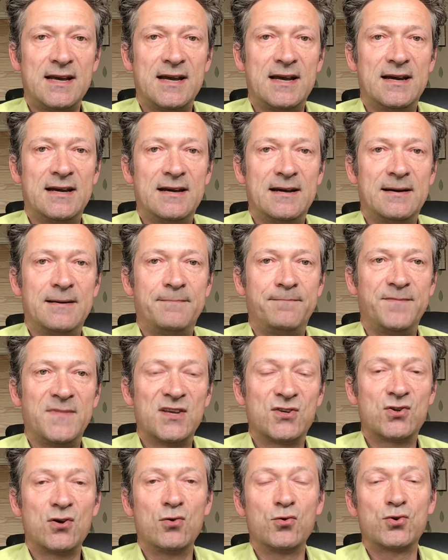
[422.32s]

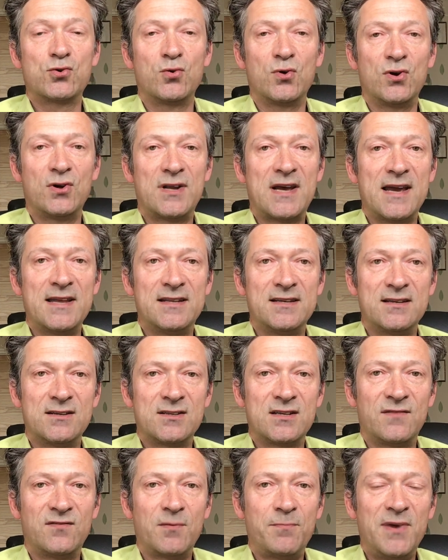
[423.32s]
It's also a good idea to
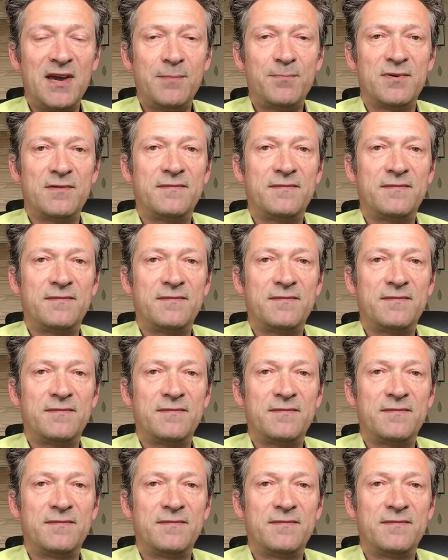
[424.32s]
have a paper